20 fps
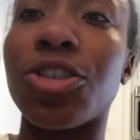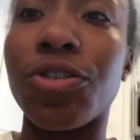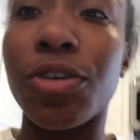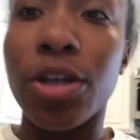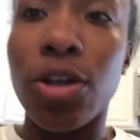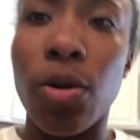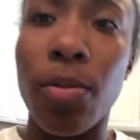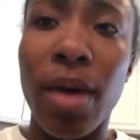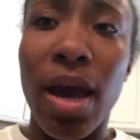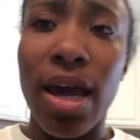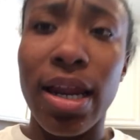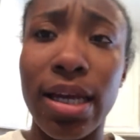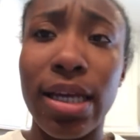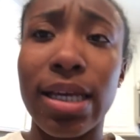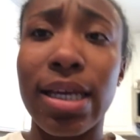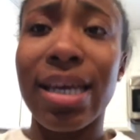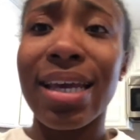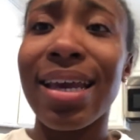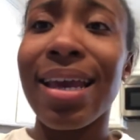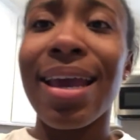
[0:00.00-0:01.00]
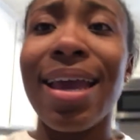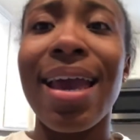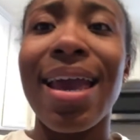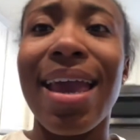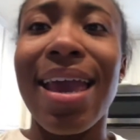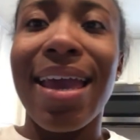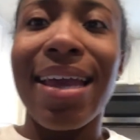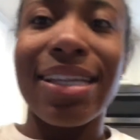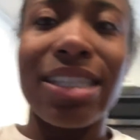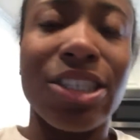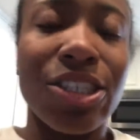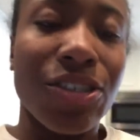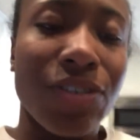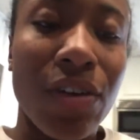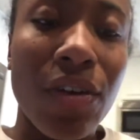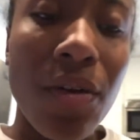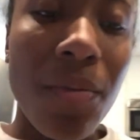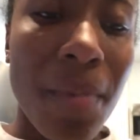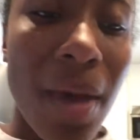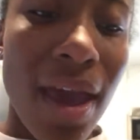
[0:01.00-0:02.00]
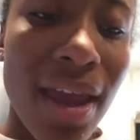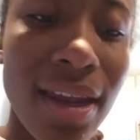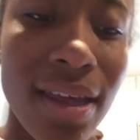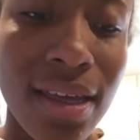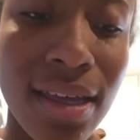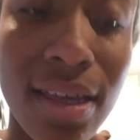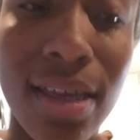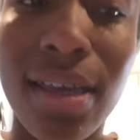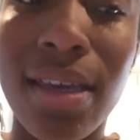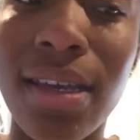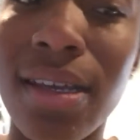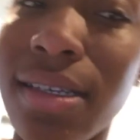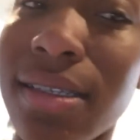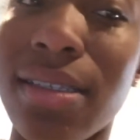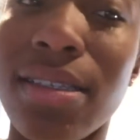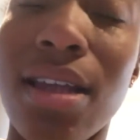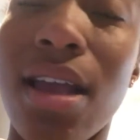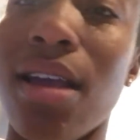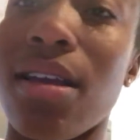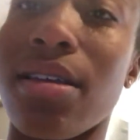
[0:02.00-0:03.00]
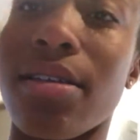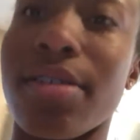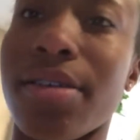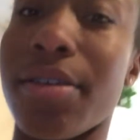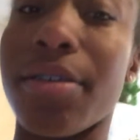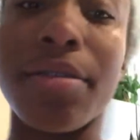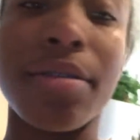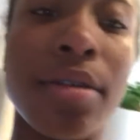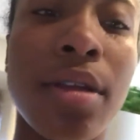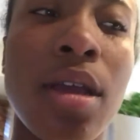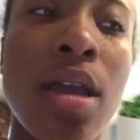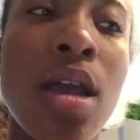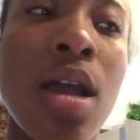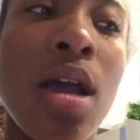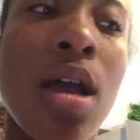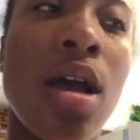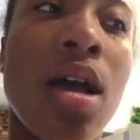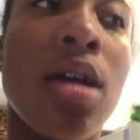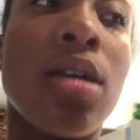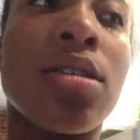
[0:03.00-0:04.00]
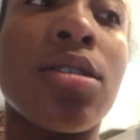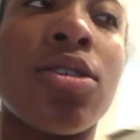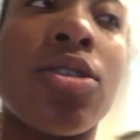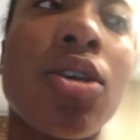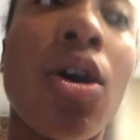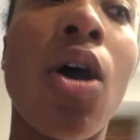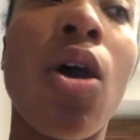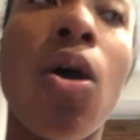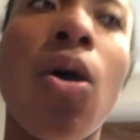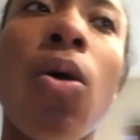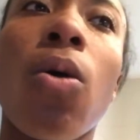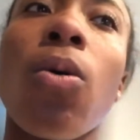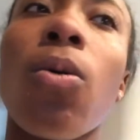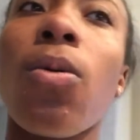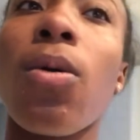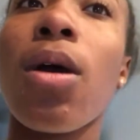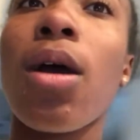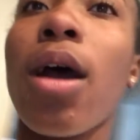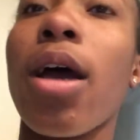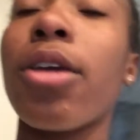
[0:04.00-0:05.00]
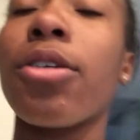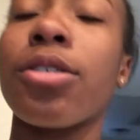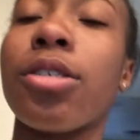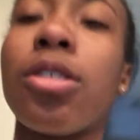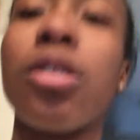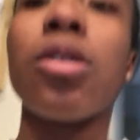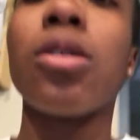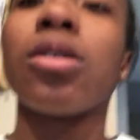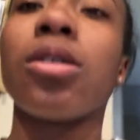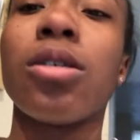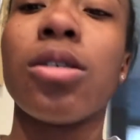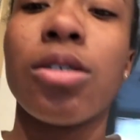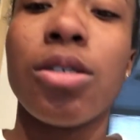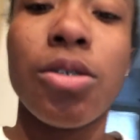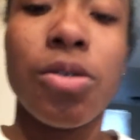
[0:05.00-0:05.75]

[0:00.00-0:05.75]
Screenomatic and Screwnomatic is not good. So I used to